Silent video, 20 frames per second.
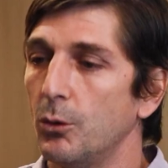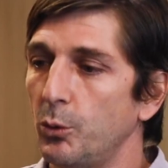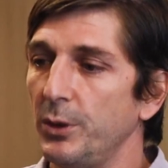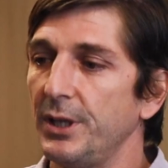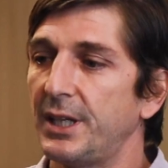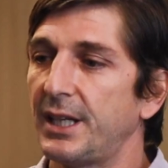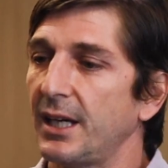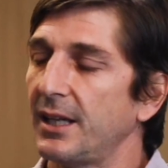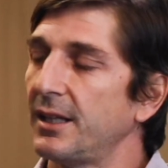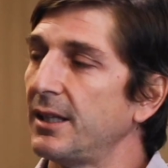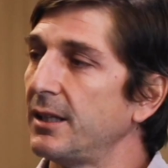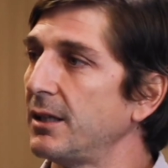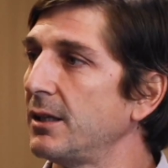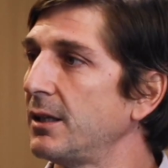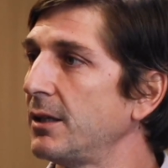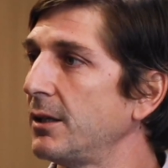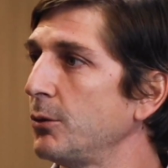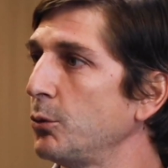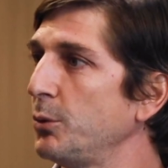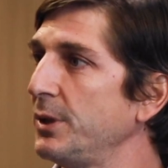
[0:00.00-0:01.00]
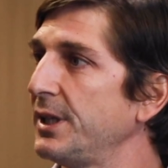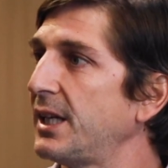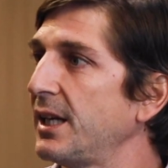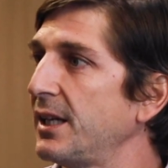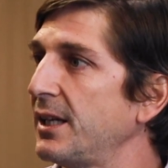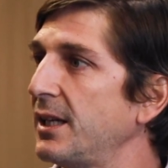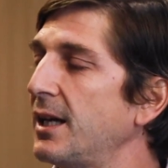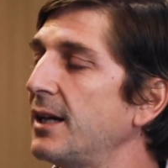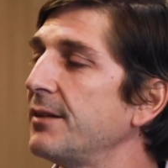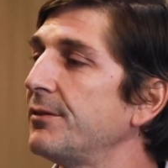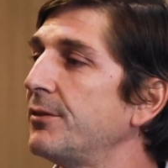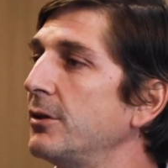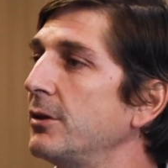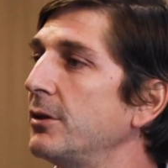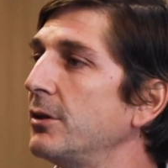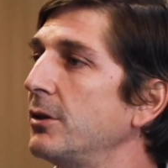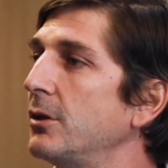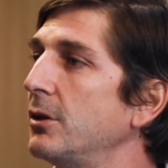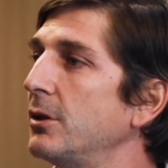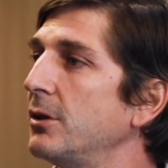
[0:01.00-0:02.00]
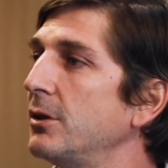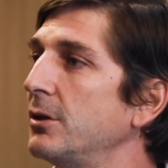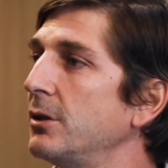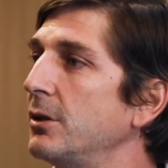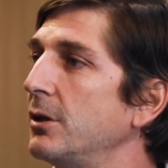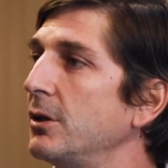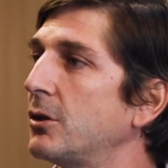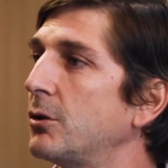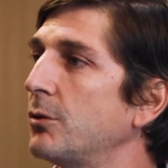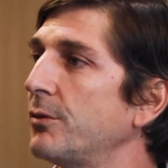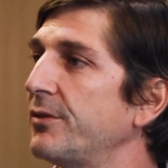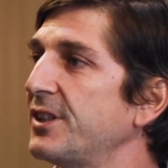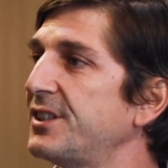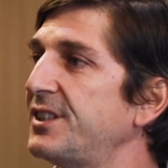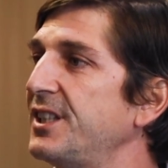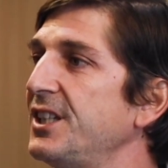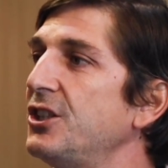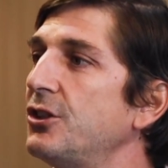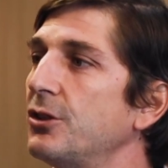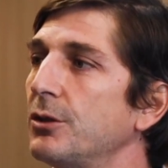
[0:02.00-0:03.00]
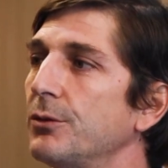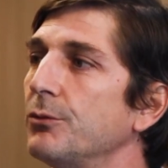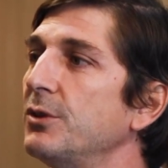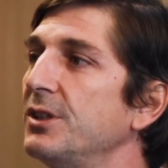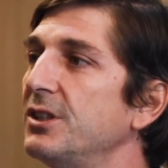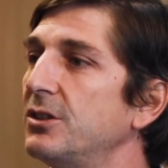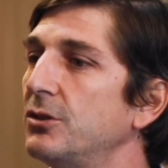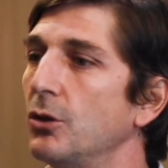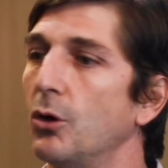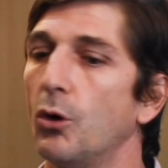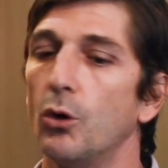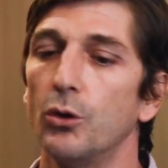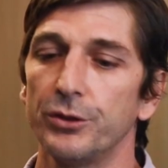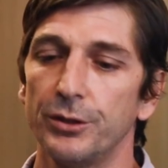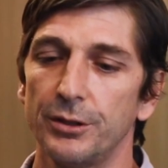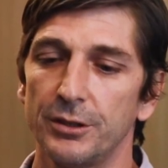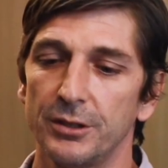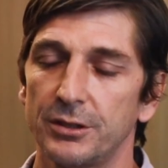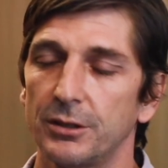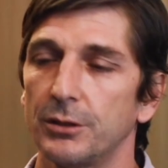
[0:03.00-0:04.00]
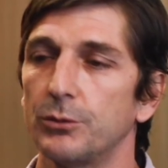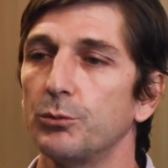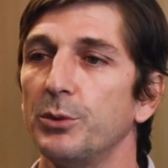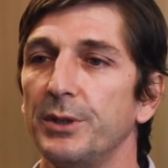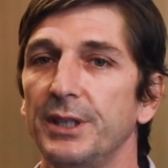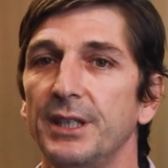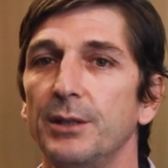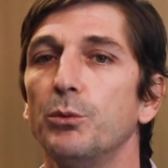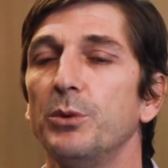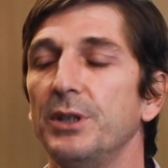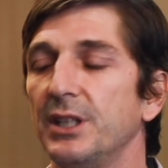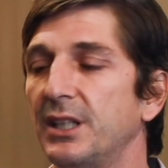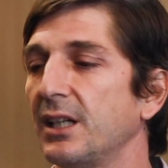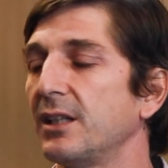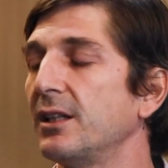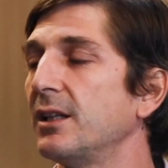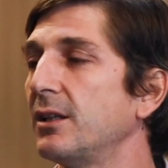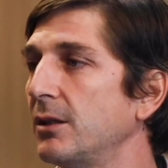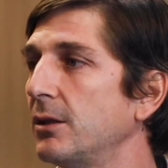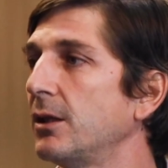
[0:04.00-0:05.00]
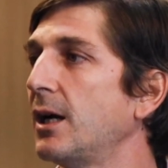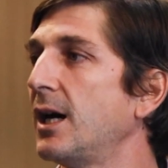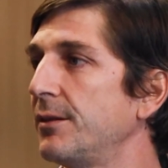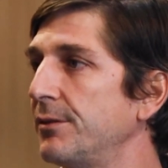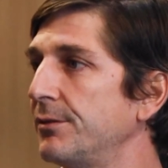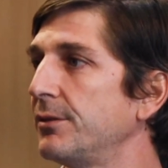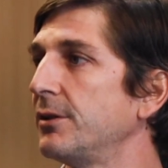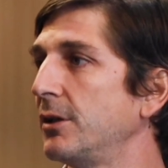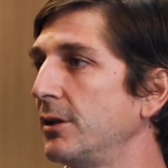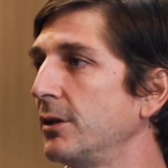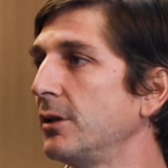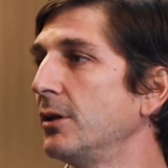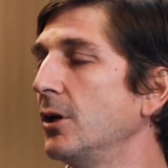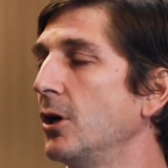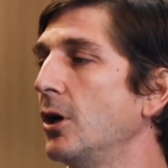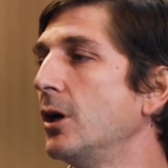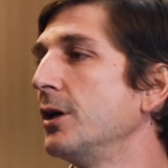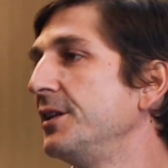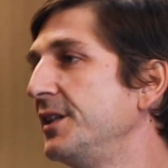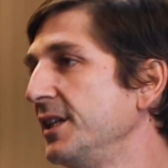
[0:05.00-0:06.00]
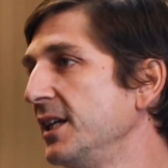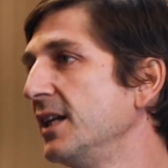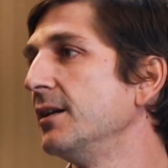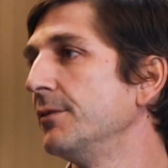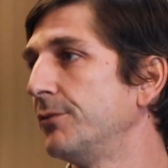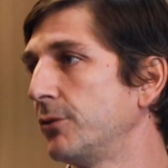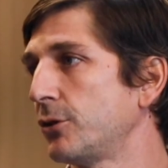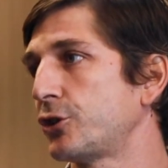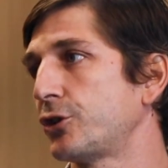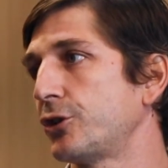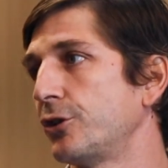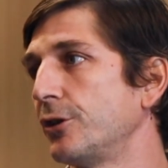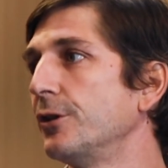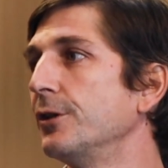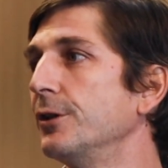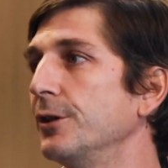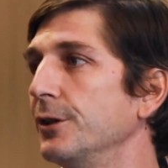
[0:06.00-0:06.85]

we can have a conversation with the owners, and we can have a deal for sure.